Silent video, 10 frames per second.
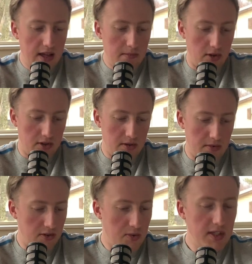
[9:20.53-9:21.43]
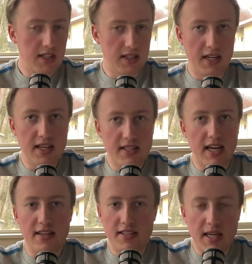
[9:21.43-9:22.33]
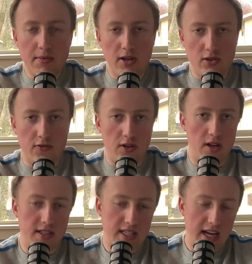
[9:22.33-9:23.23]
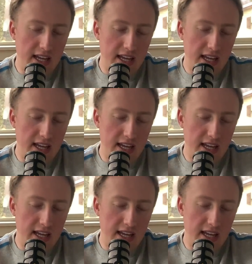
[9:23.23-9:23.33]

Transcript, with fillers: most most recently he's had the same coach for a long time.